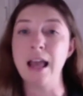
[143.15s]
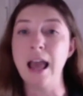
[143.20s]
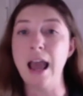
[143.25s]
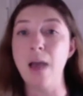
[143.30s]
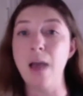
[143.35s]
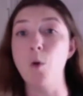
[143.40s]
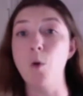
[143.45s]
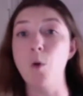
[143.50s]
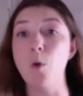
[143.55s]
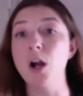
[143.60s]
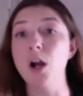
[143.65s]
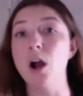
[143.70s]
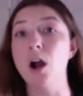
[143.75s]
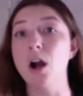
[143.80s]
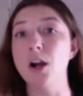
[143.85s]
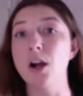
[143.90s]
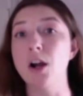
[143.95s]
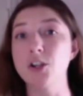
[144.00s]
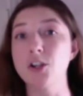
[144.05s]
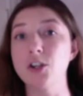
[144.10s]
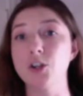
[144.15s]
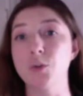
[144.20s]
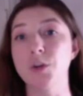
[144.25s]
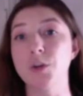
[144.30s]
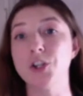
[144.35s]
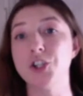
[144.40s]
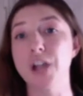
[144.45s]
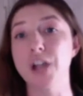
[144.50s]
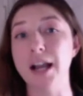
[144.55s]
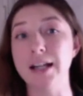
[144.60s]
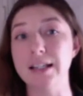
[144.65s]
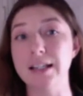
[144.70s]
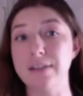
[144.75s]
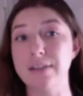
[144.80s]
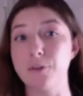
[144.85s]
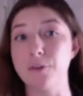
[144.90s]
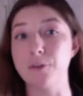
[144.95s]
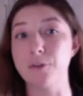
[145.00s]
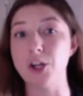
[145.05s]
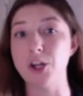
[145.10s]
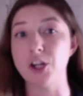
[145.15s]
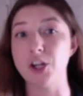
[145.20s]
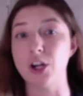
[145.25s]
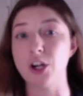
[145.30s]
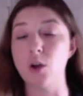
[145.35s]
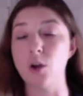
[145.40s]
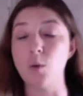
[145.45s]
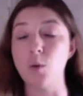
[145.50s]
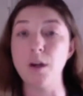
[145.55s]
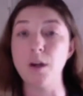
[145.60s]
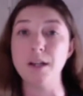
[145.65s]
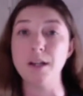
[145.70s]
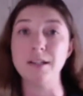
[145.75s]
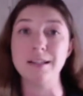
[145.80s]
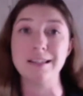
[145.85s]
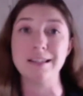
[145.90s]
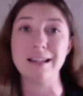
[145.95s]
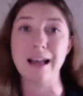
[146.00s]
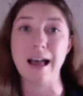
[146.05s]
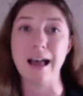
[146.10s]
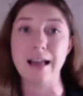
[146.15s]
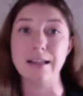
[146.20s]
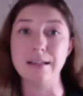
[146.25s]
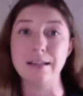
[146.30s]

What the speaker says: and work hard to reject information when it does not.